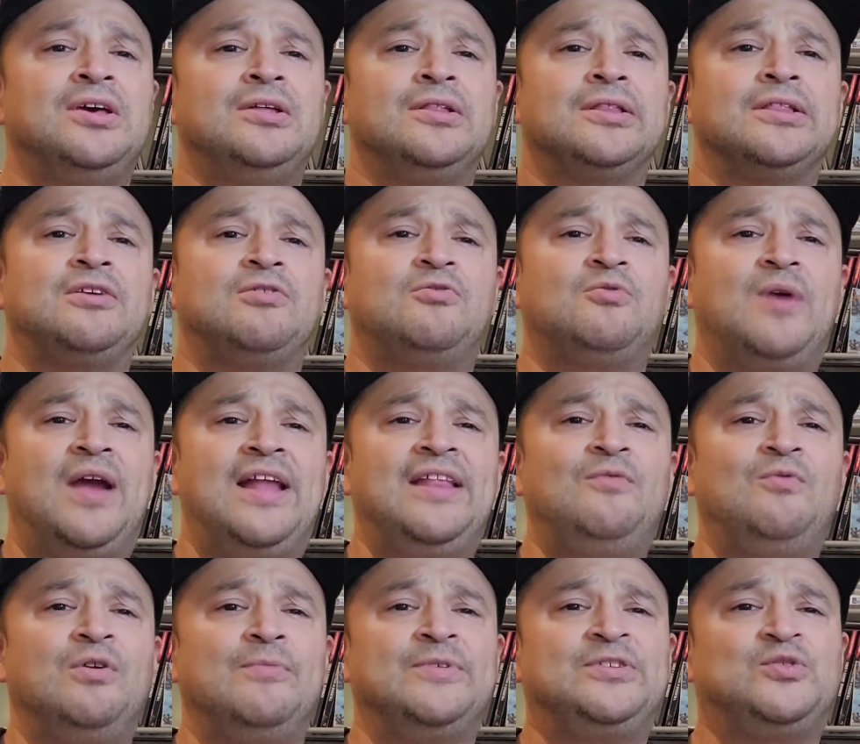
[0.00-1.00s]
So
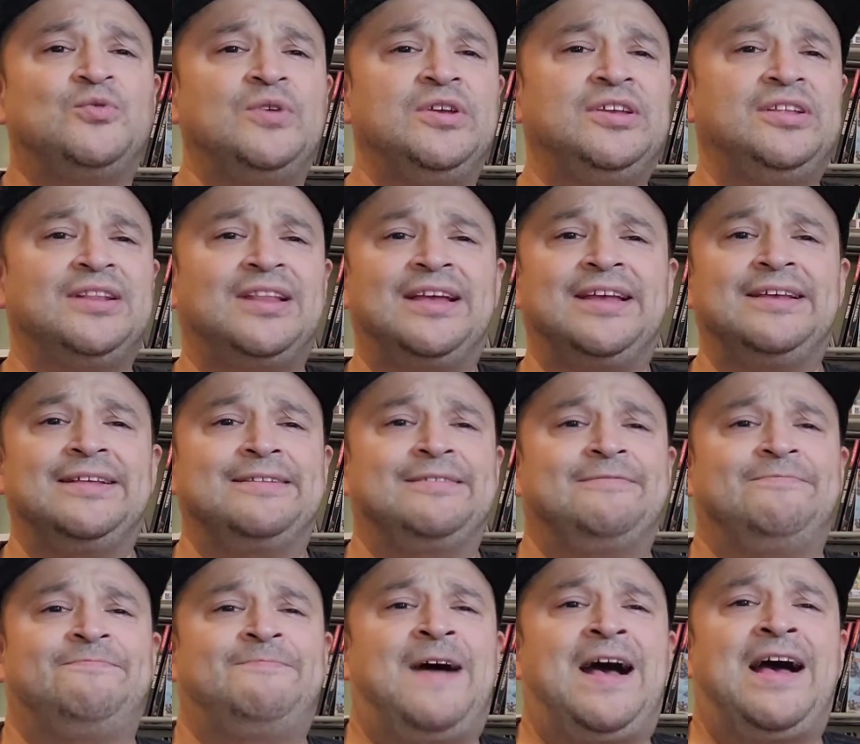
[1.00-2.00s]
anywhere between like
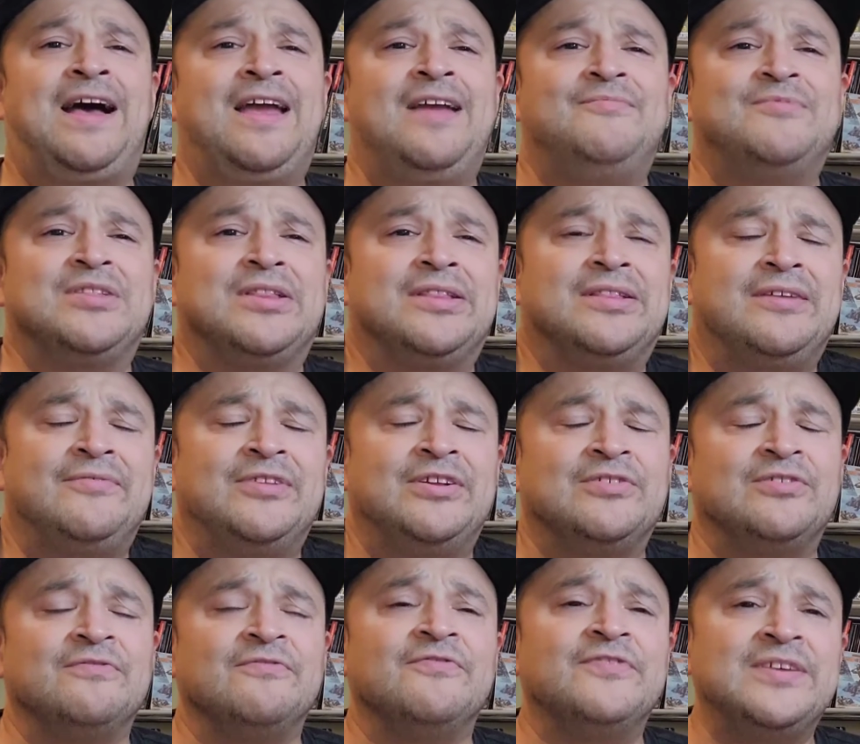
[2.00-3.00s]
$500 to
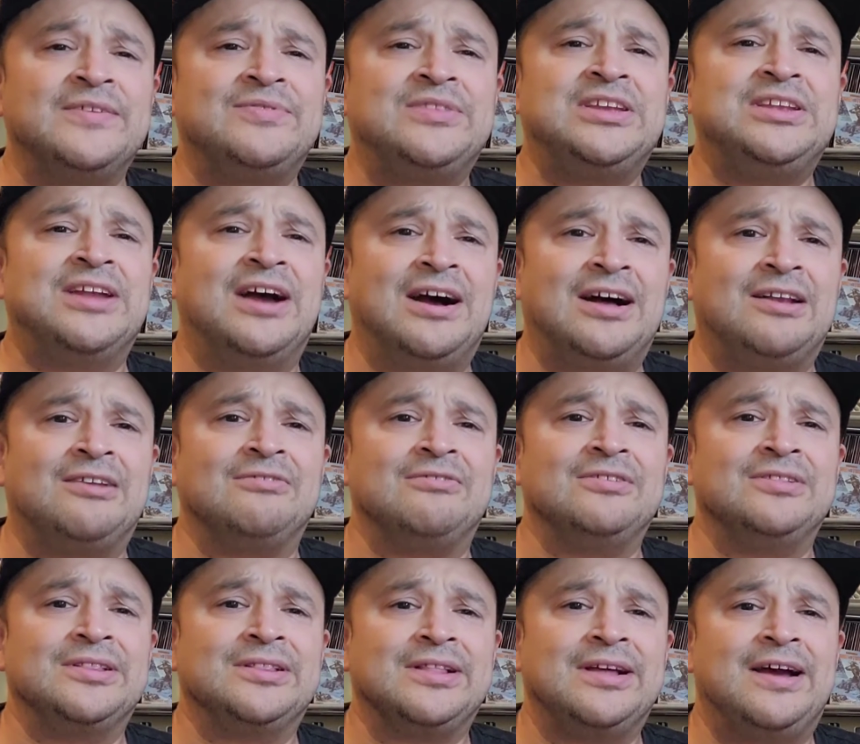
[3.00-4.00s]

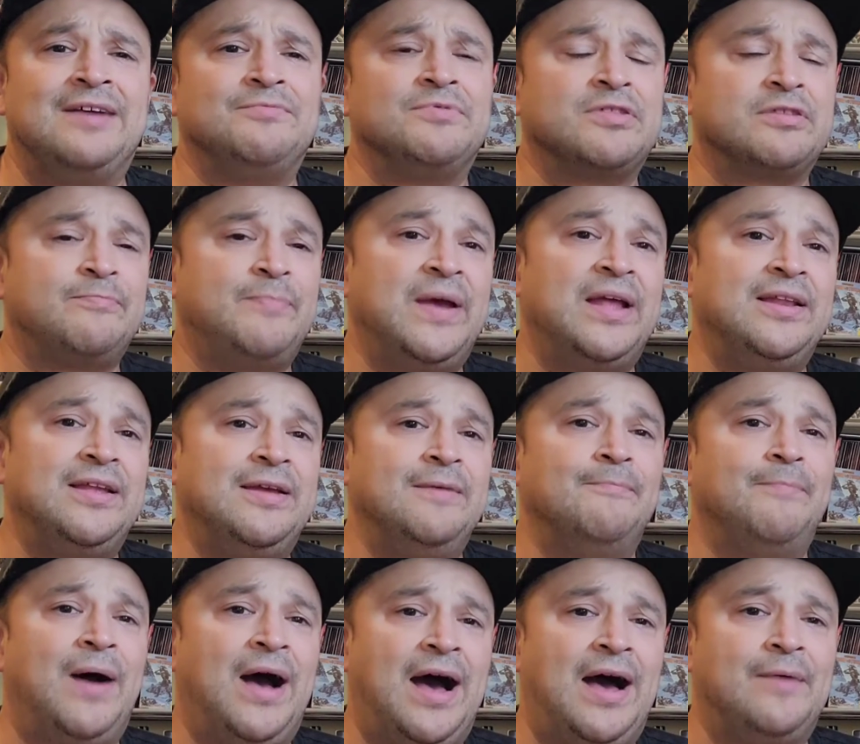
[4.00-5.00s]
$750 I've spent in
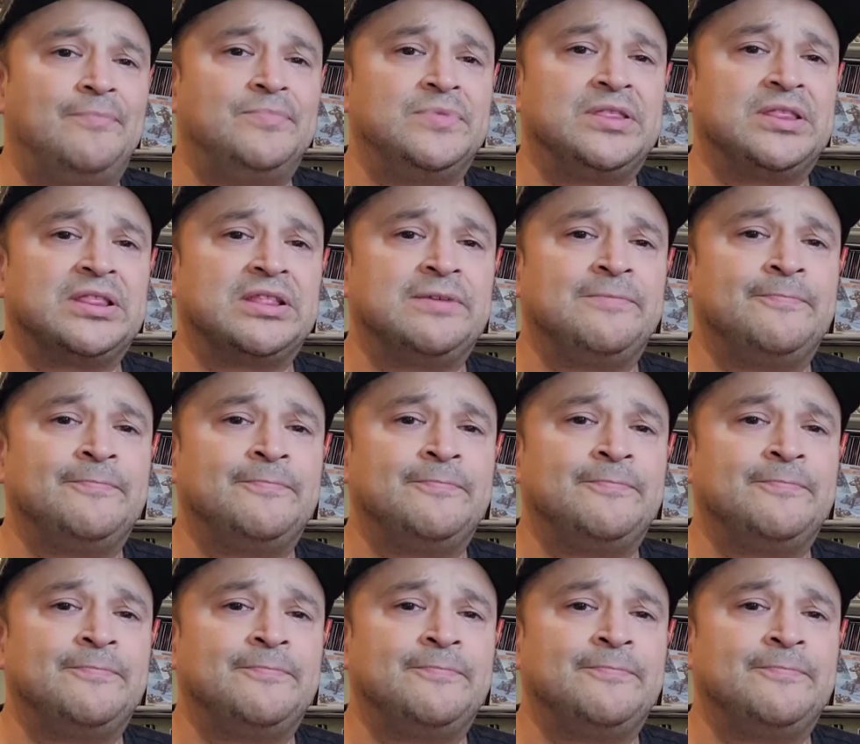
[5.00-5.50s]
pops.